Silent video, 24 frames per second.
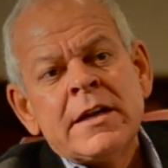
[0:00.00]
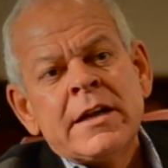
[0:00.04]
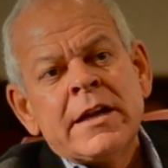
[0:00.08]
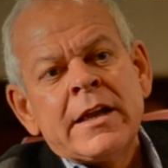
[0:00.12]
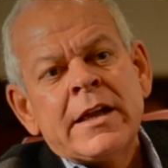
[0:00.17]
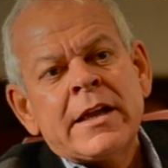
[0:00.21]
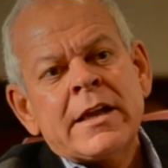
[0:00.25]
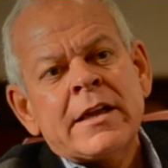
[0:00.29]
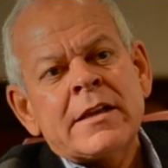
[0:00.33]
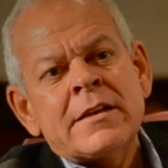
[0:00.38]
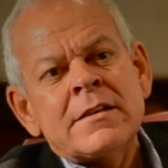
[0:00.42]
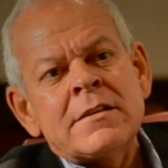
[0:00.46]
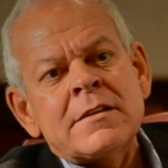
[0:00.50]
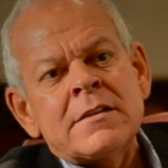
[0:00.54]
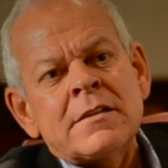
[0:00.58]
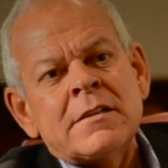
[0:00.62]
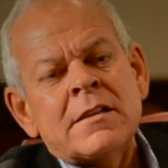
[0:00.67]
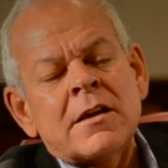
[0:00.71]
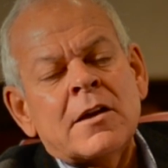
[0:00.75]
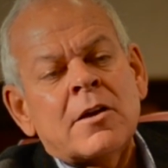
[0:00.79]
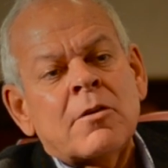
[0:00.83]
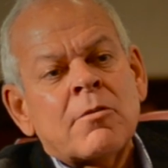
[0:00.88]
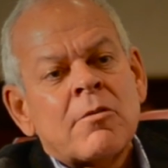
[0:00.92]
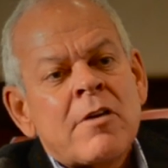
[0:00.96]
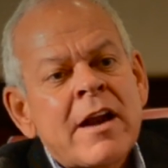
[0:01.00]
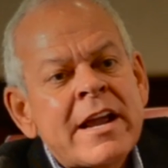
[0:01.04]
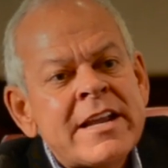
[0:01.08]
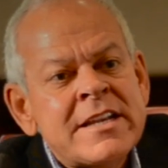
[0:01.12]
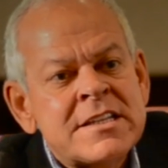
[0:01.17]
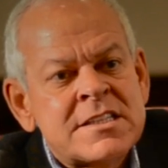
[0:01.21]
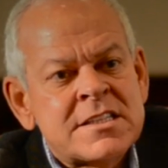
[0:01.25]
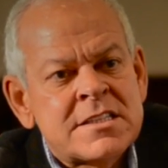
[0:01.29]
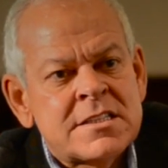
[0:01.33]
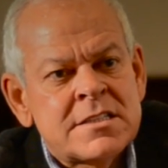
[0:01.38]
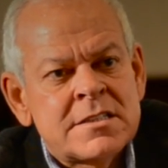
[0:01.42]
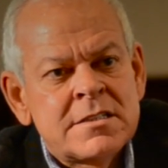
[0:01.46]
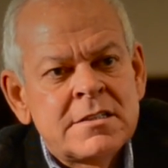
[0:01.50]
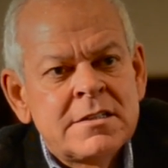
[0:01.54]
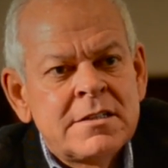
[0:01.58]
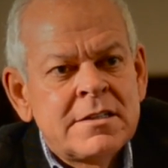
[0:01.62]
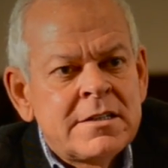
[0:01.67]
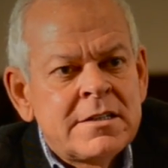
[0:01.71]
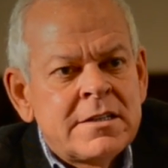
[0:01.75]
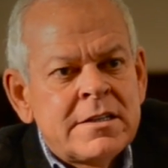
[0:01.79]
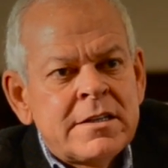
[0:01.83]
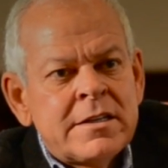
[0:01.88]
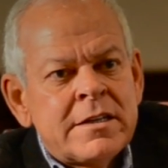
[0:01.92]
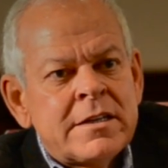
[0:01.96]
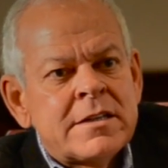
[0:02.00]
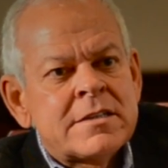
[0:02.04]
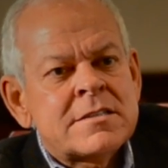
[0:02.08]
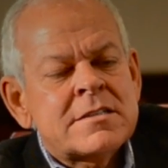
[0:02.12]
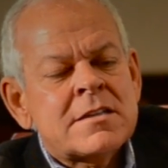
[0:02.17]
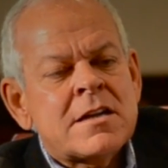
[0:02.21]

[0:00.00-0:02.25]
And the grace has